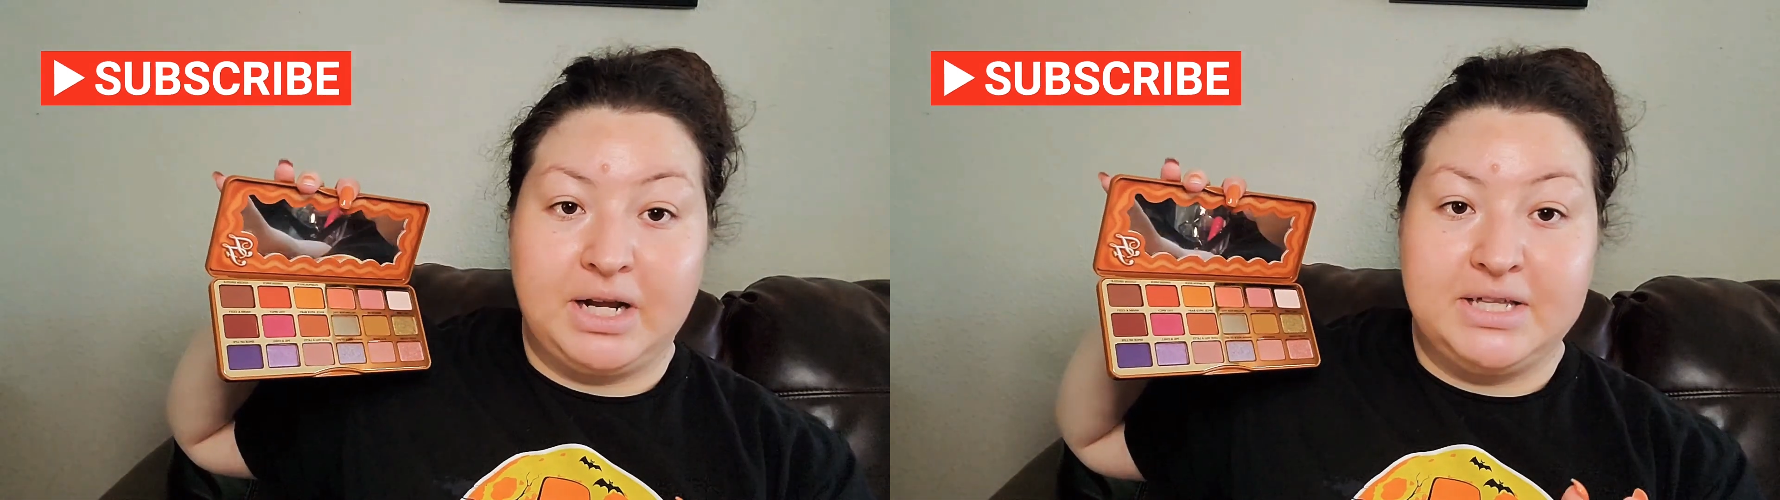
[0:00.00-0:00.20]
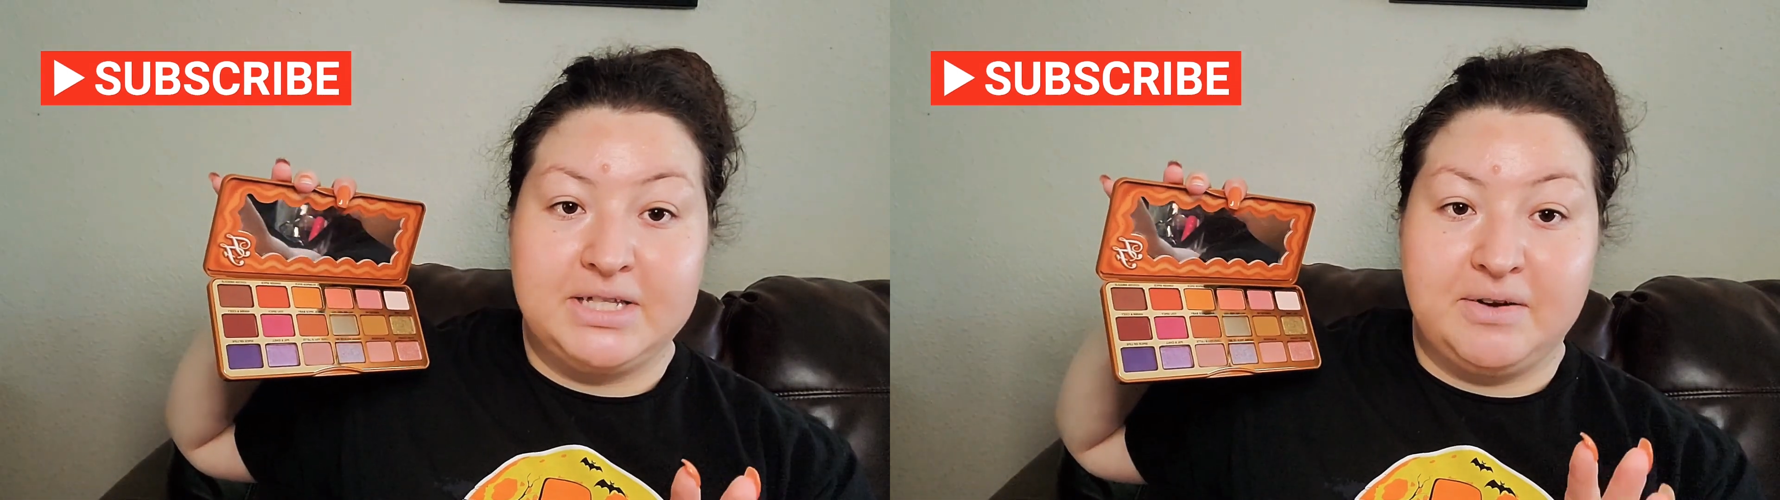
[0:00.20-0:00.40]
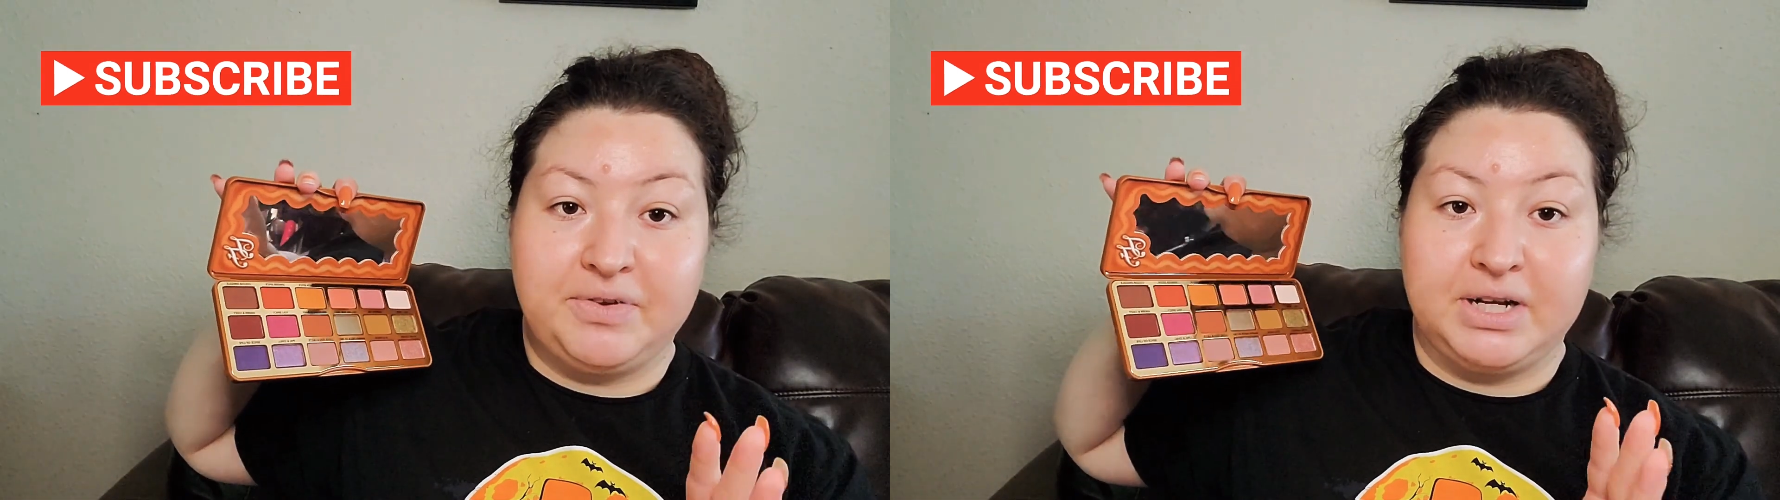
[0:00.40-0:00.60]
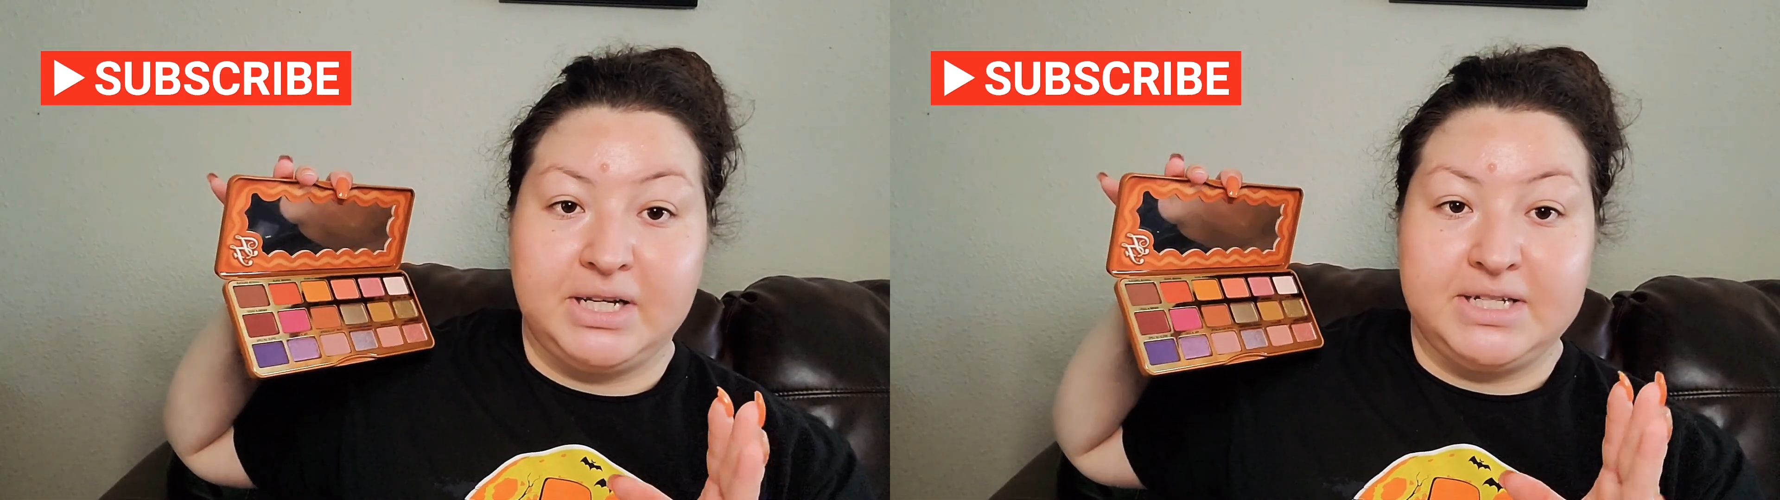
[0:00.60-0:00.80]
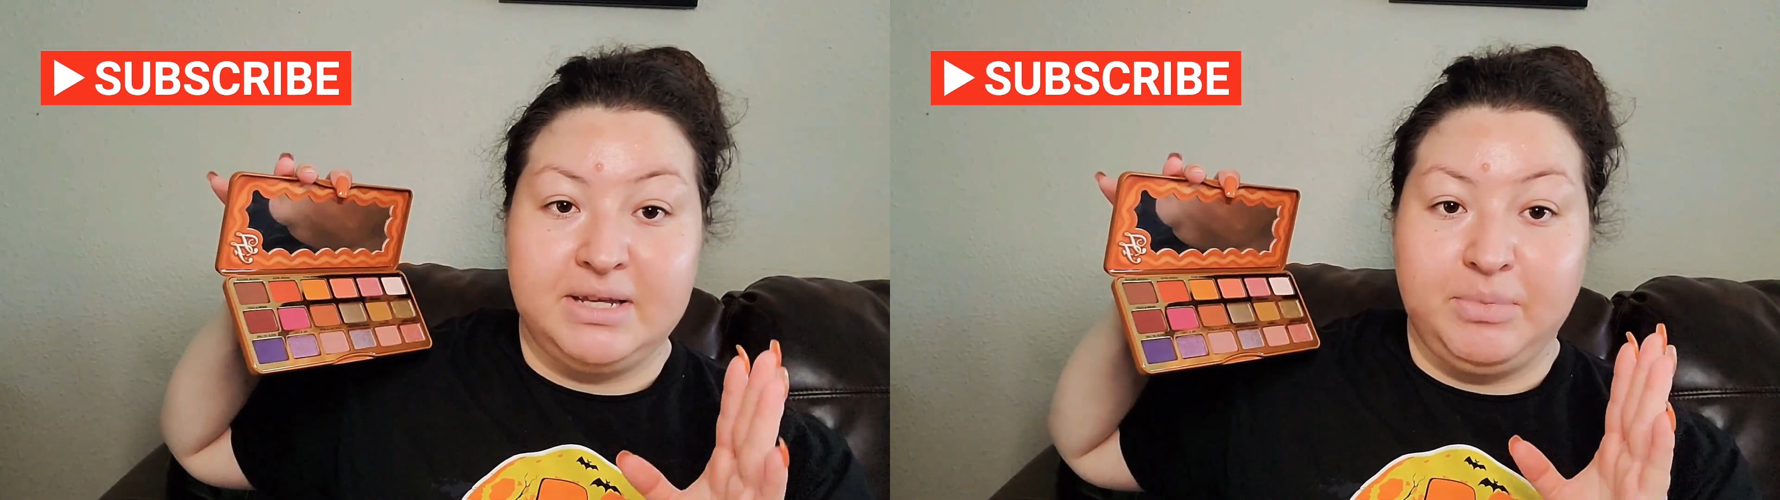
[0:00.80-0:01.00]
I
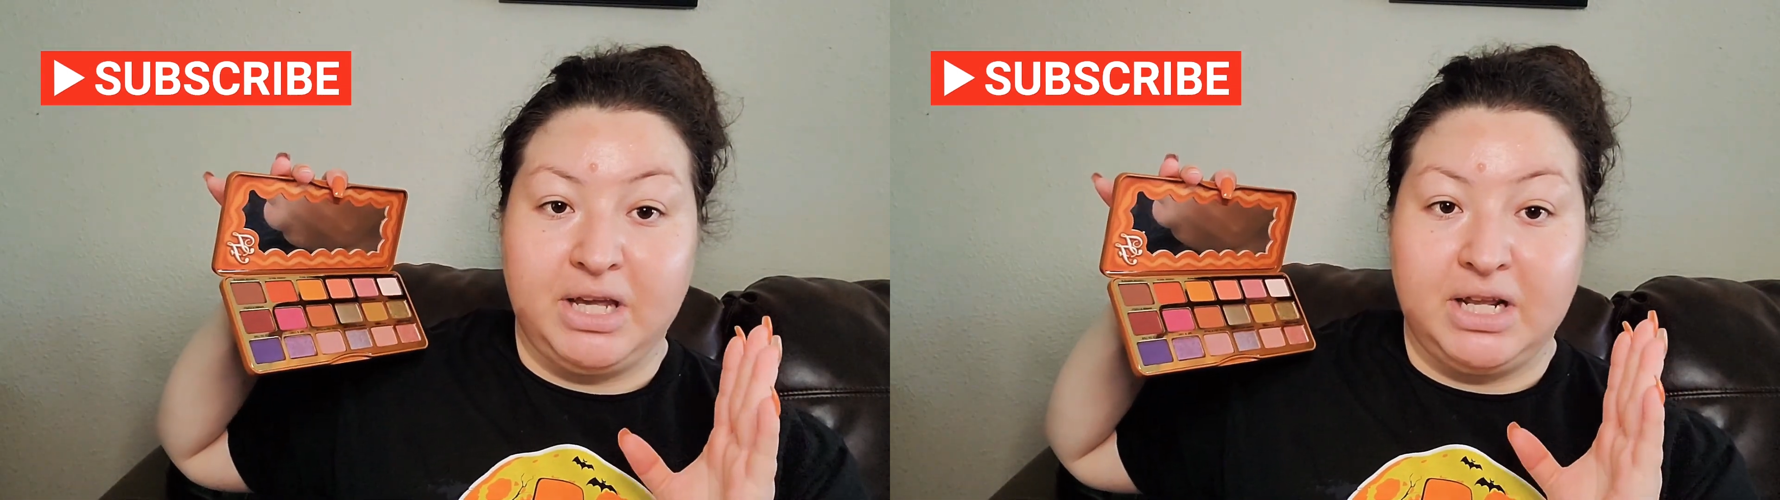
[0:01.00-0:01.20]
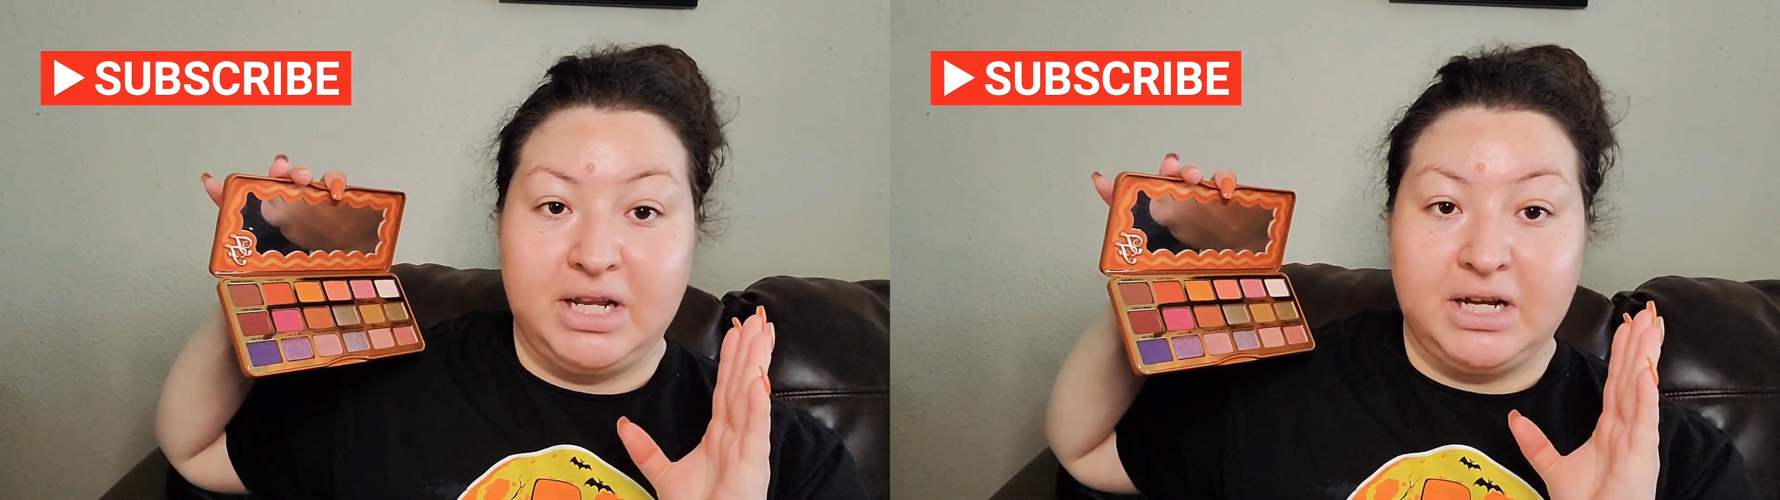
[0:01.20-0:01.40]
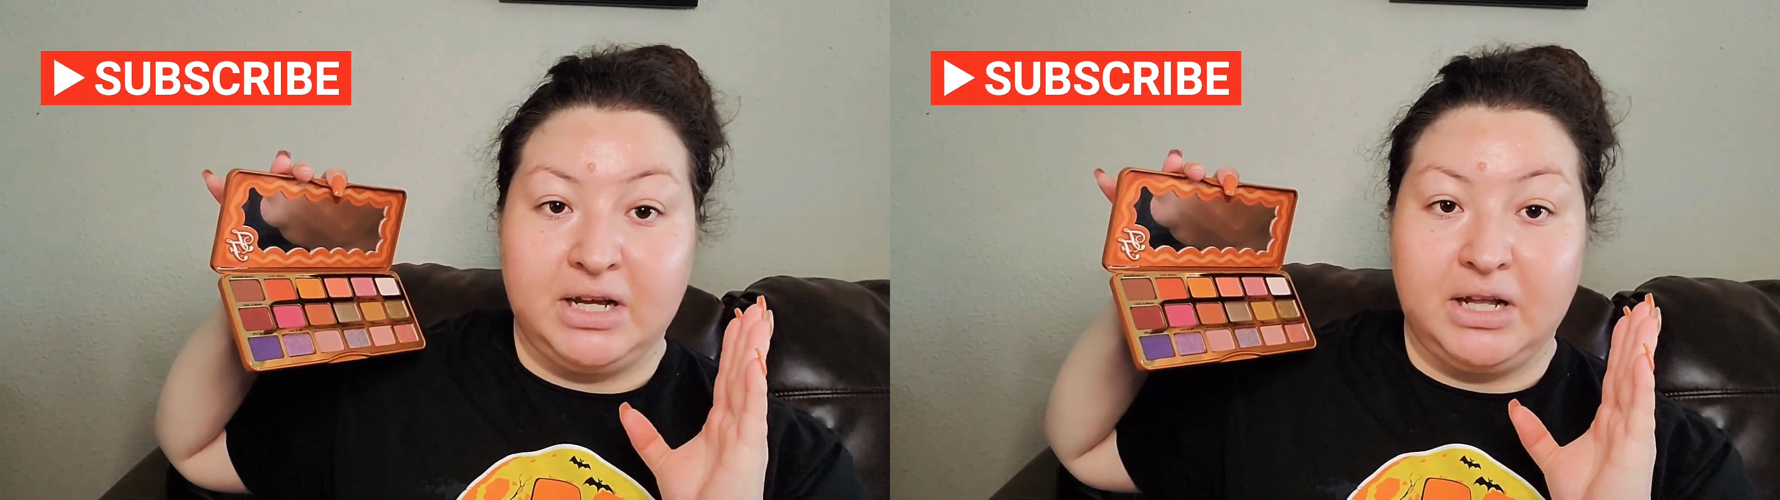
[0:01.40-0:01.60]
definitely see me getting